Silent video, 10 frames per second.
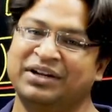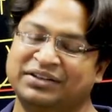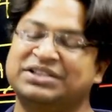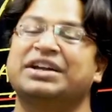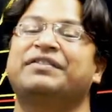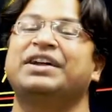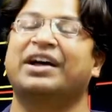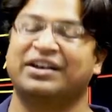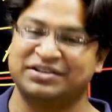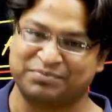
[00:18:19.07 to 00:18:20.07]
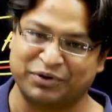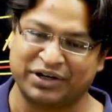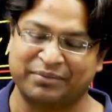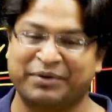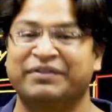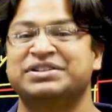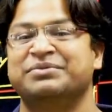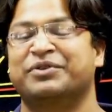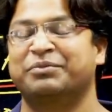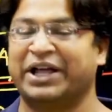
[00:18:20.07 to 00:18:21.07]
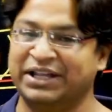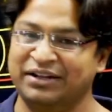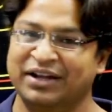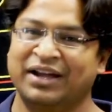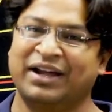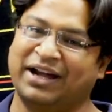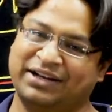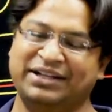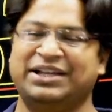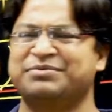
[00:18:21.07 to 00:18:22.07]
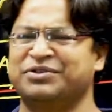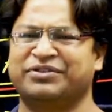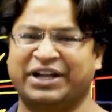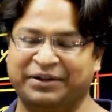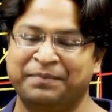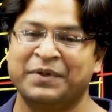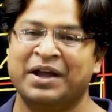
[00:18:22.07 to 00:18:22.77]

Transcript: The safety harness prevents him from dying, and he keeps on trying.